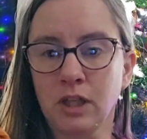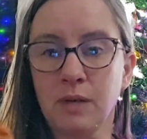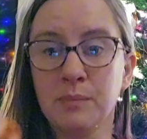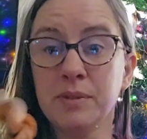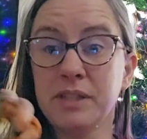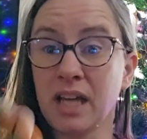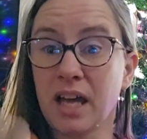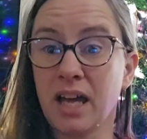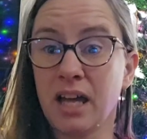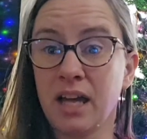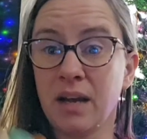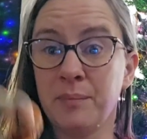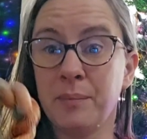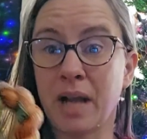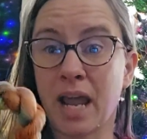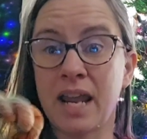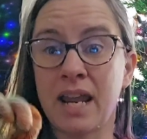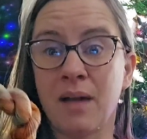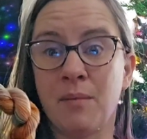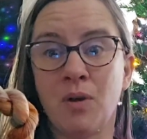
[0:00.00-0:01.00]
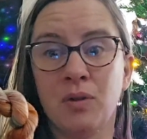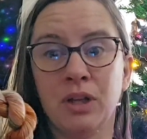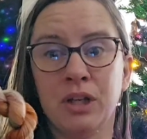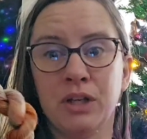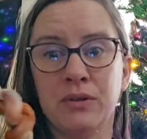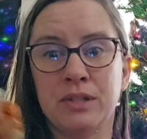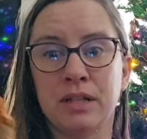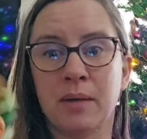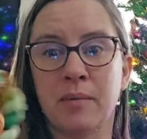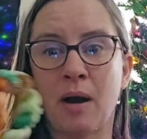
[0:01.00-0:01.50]
But I am only
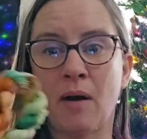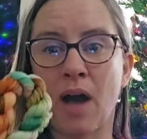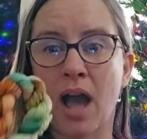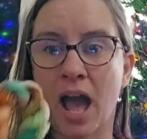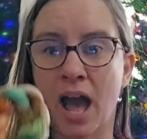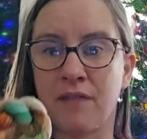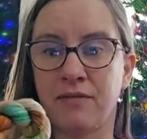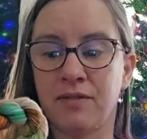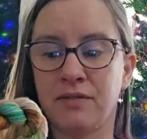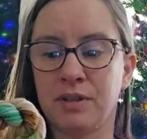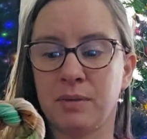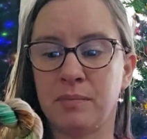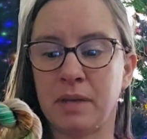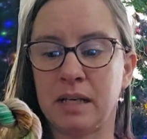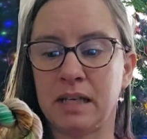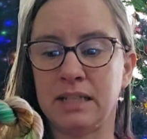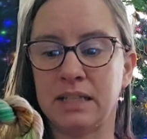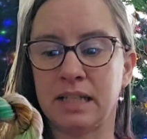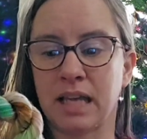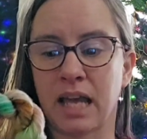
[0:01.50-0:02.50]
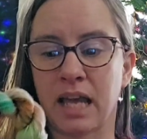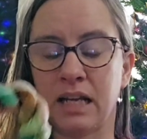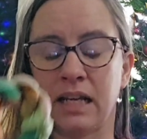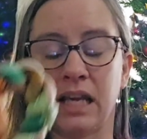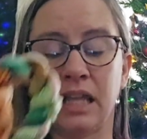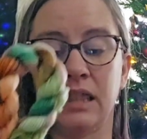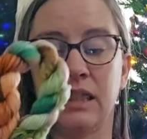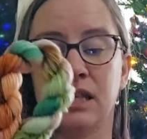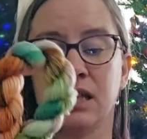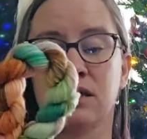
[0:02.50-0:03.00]
using about half of the mini skein,
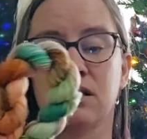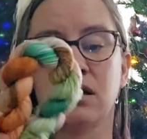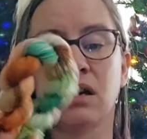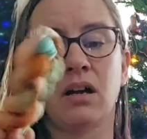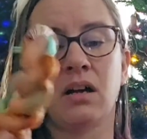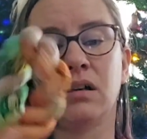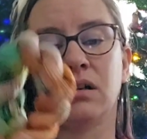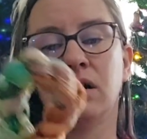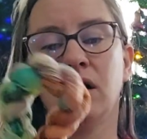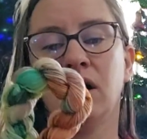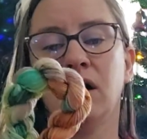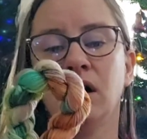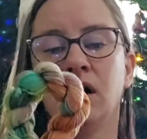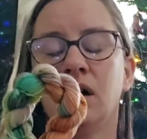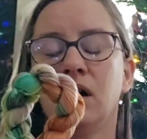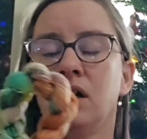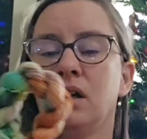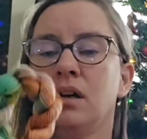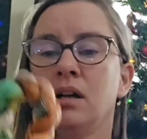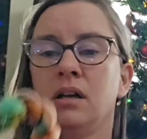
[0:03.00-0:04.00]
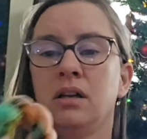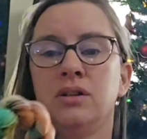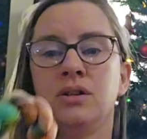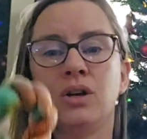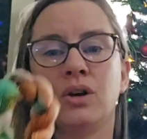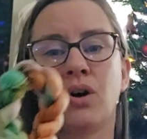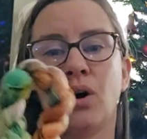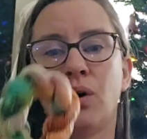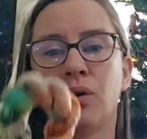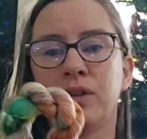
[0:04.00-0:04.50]
and this,
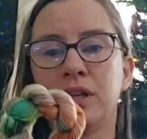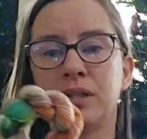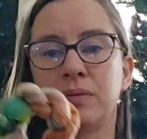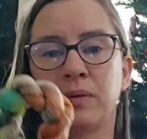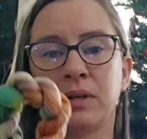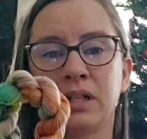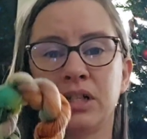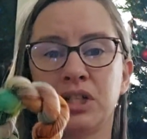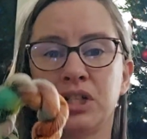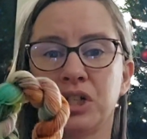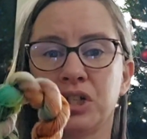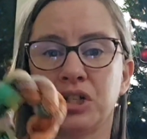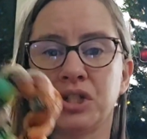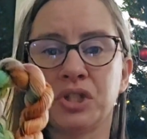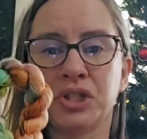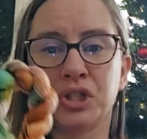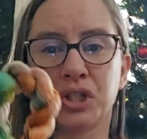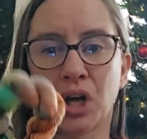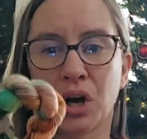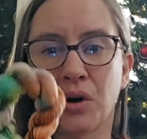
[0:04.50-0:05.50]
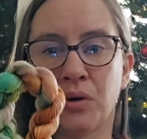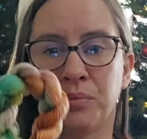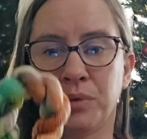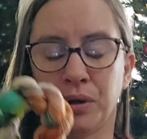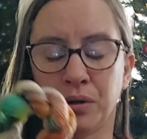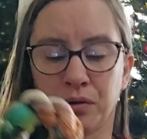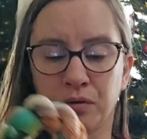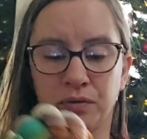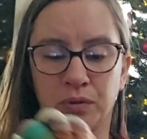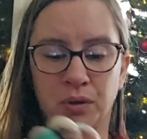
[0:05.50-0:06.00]
Nicole, this one is just so
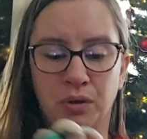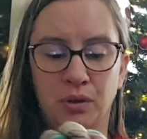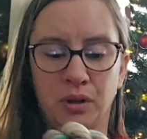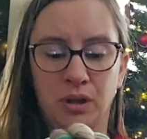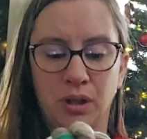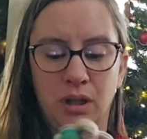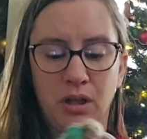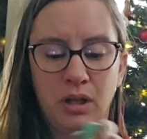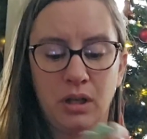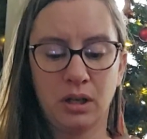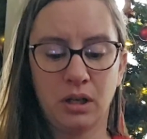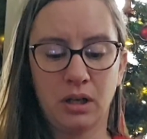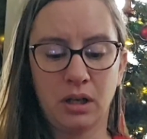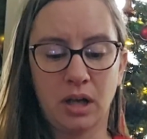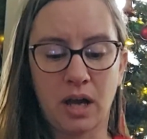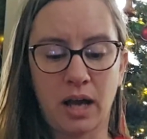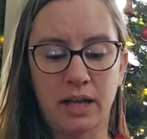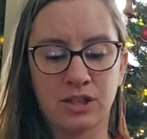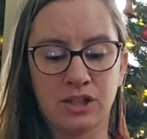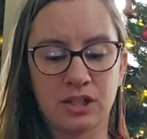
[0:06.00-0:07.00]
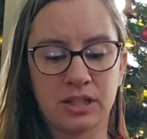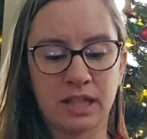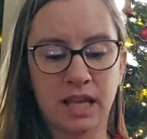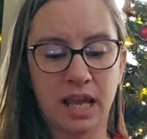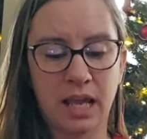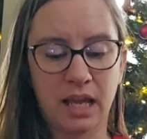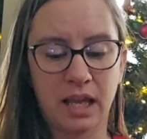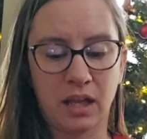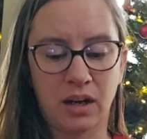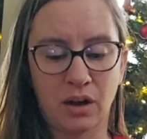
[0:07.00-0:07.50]
beautiful. I just
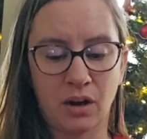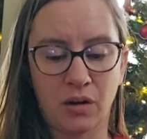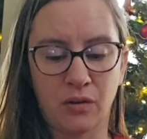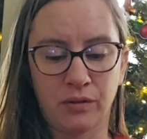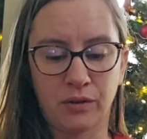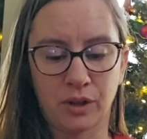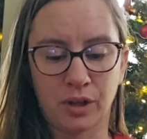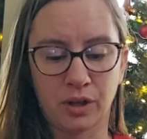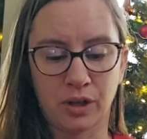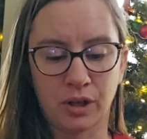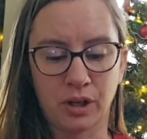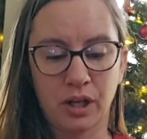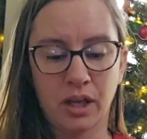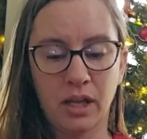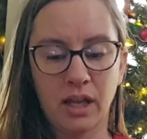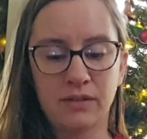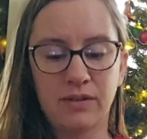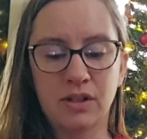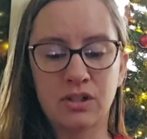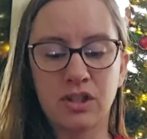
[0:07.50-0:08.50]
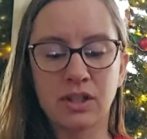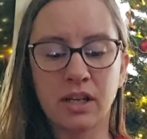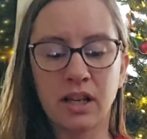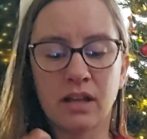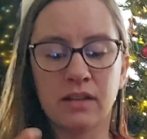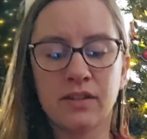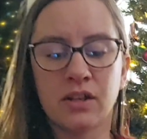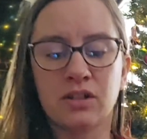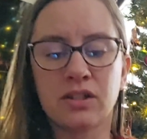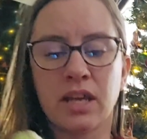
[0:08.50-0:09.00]
can't get over.
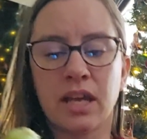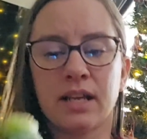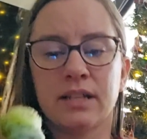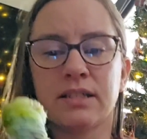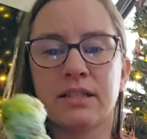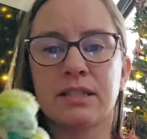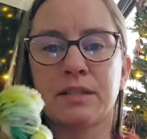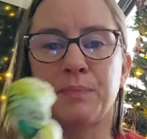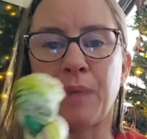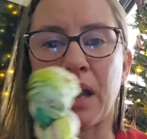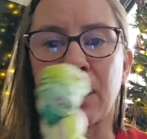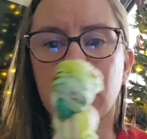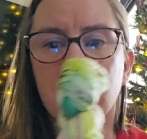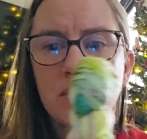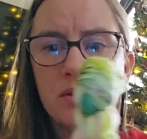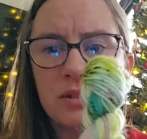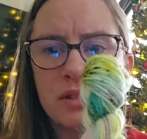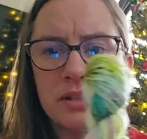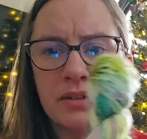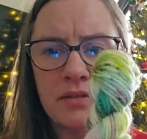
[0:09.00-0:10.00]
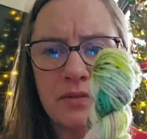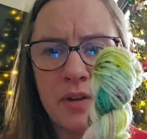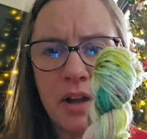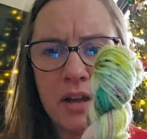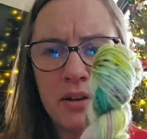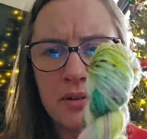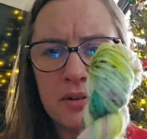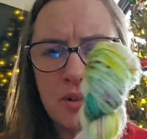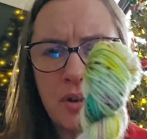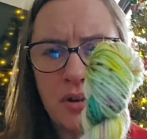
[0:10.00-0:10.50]
There's like speckles of,
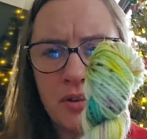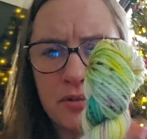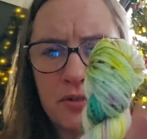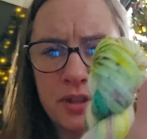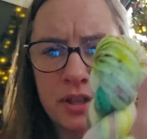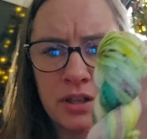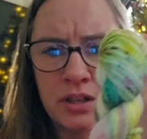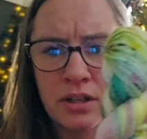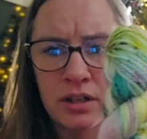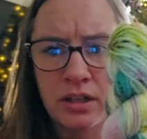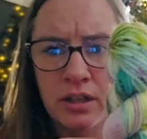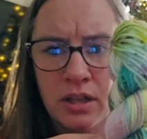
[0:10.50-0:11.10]
I don't know if the